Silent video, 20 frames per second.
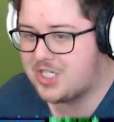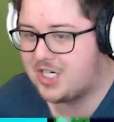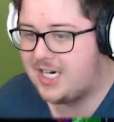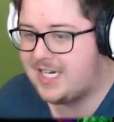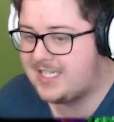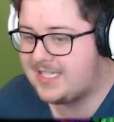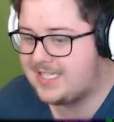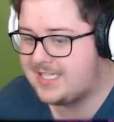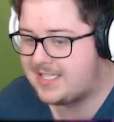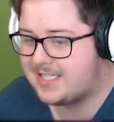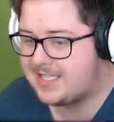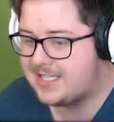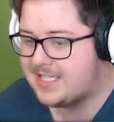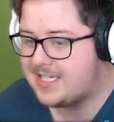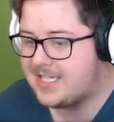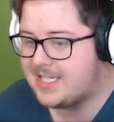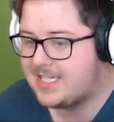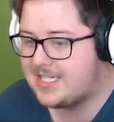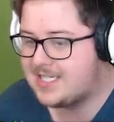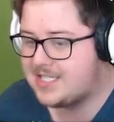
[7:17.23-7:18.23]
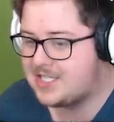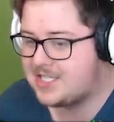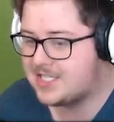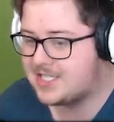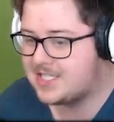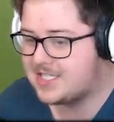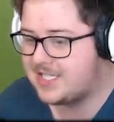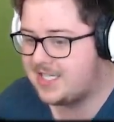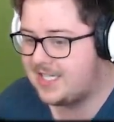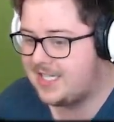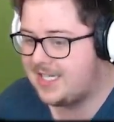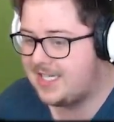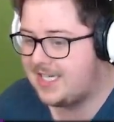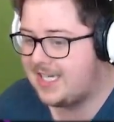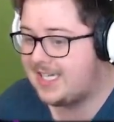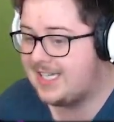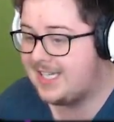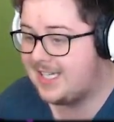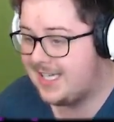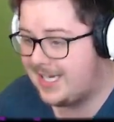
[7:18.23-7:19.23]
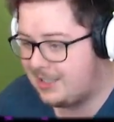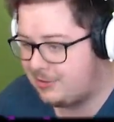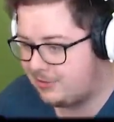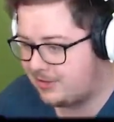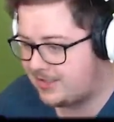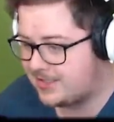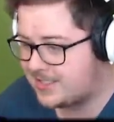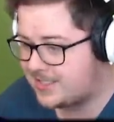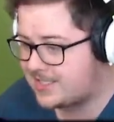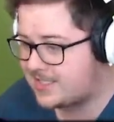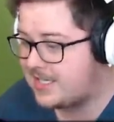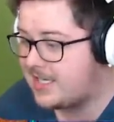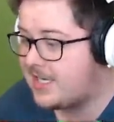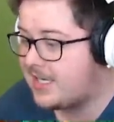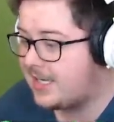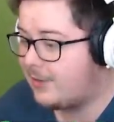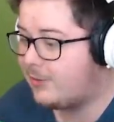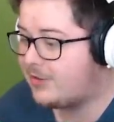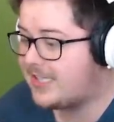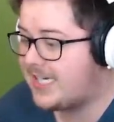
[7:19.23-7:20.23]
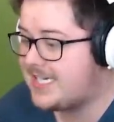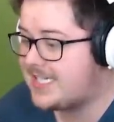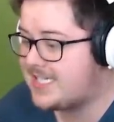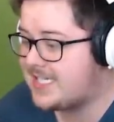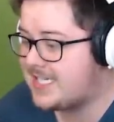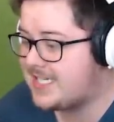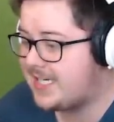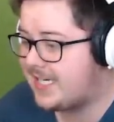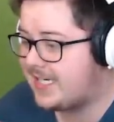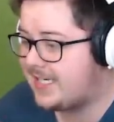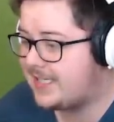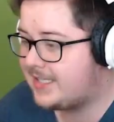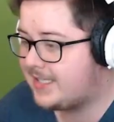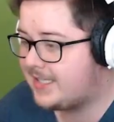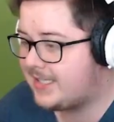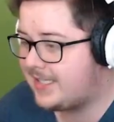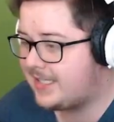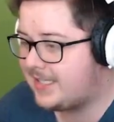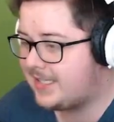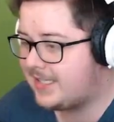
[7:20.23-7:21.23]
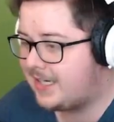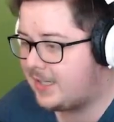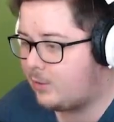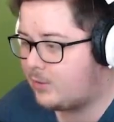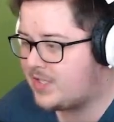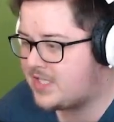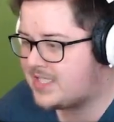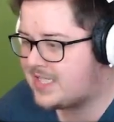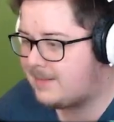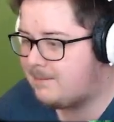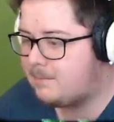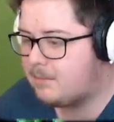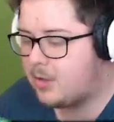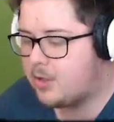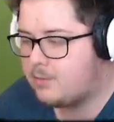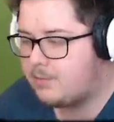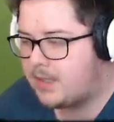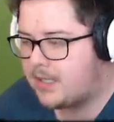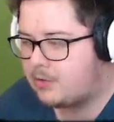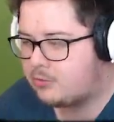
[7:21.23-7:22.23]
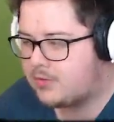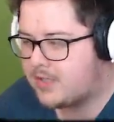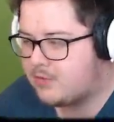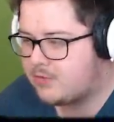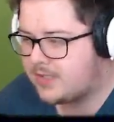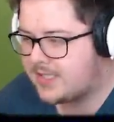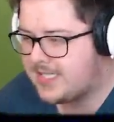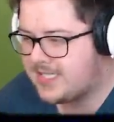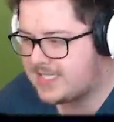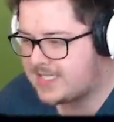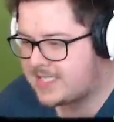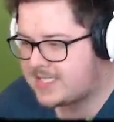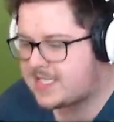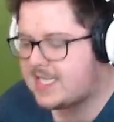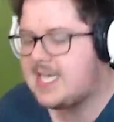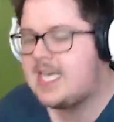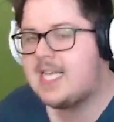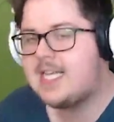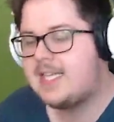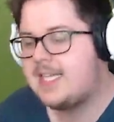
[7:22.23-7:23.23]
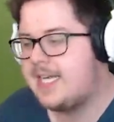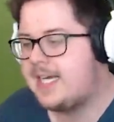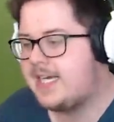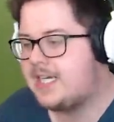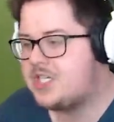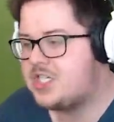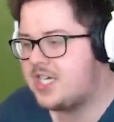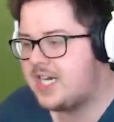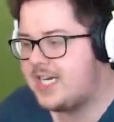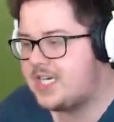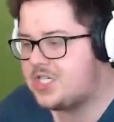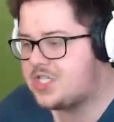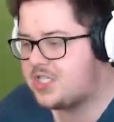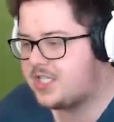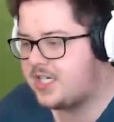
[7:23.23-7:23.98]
I think is just hilarious. And what they did in the, I want to say, mobile re-release, they changed it